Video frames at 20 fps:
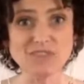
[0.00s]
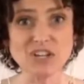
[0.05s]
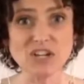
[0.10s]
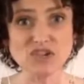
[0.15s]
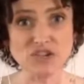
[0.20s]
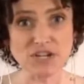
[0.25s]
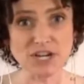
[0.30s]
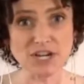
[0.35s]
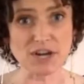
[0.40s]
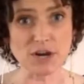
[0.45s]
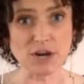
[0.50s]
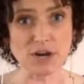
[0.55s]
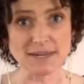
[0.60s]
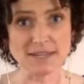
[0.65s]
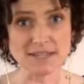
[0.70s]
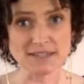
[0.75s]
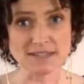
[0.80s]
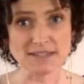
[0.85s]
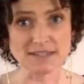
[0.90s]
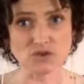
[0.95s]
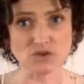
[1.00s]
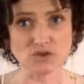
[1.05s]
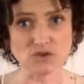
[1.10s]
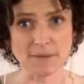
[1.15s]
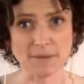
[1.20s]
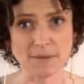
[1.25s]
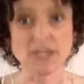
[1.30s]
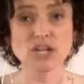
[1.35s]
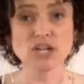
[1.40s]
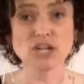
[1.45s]
check out my Instagram,
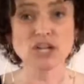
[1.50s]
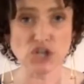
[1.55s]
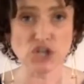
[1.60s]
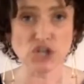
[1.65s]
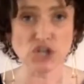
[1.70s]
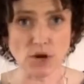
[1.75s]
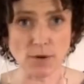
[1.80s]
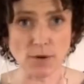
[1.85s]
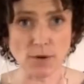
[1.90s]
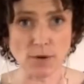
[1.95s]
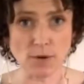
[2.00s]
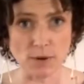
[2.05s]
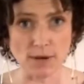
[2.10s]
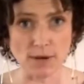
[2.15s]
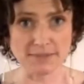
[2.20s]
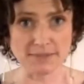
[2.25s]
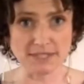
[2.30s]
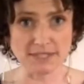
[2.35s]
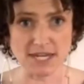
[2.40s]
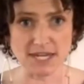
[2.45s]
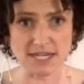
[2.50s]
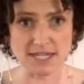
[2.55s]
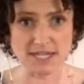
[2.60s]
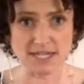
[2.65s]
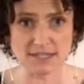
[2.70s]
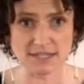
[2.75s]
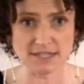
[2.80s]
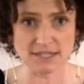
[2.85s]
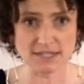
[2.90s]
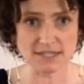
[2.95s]
check out my website,
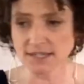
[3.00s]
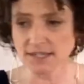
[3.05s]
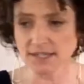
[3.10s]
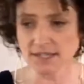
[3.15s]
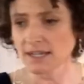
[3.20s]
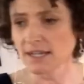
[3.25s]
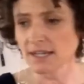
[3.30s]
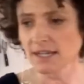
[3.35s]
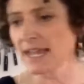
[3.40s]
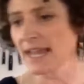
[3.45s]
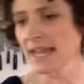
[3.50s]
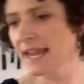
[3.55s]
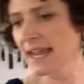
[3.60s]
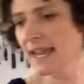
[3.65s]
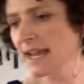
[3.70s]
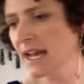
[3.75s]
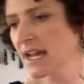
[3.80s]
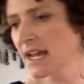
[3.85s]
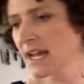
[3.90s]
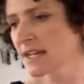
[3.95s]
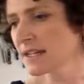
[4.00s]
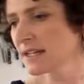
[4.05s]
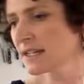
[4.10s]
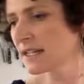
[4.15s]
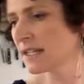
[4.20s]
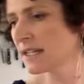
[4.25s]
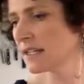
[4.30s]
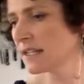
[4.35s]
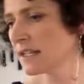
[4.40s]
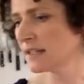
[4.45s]
and
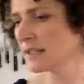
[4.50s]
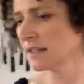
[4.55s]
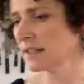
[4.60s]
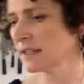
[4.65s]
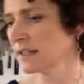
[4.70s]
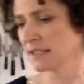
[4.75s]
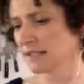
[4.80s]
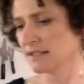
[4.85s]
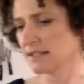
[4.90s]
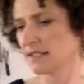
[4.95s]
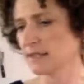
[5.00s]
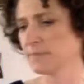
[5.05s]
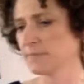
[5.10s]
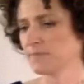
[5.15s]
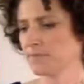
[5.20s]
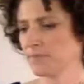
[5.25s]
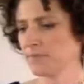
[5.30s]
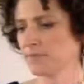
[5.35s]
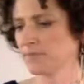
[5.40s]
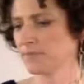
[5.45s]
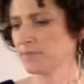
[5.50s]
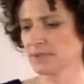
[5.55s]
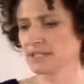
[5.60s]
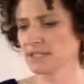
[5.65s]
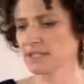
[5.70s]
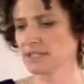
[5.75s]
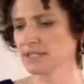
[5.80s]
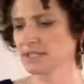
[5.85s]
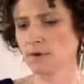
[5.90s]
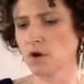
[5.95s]
let's see. I'm just going to